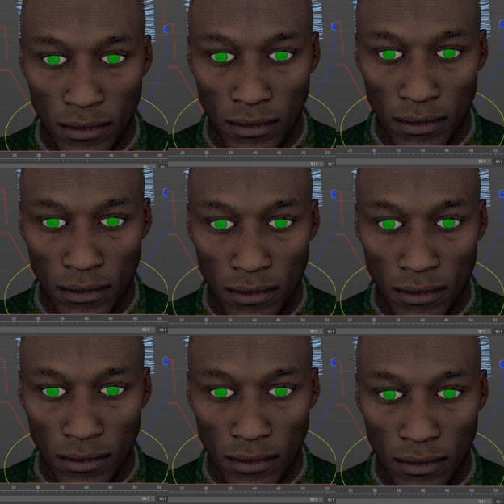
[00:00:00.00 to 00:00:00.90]

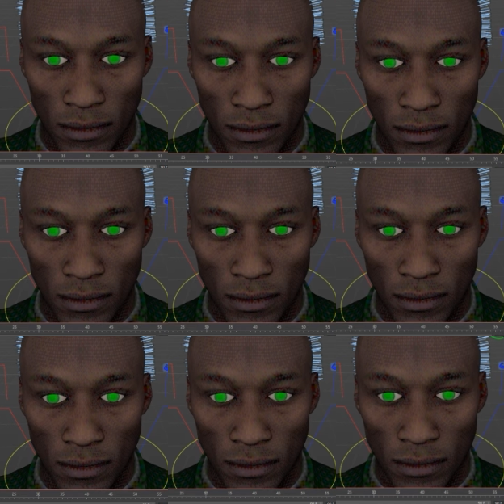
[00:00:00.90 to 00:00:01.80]

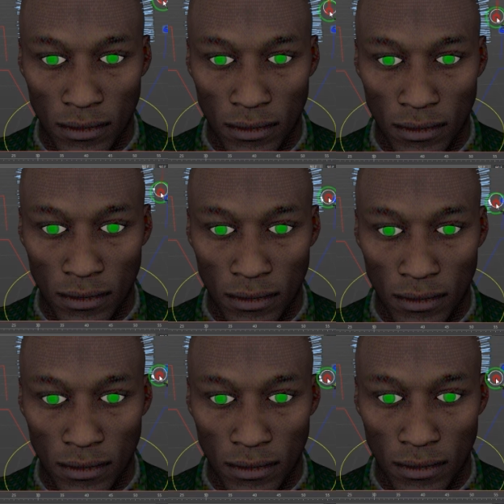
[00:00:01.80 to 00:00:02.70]

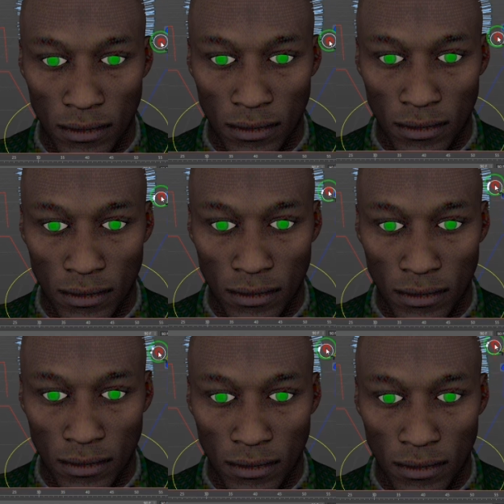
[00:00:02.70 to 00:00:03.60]

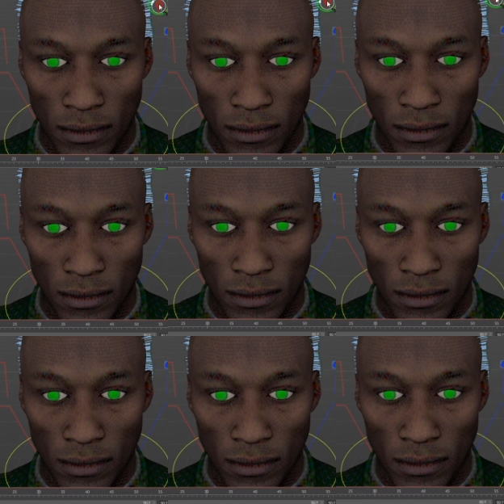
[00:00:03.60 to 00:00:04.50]

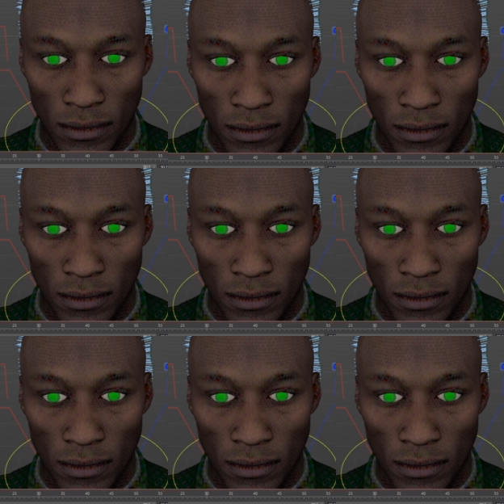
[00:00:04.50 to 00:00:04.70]
Nothing is said.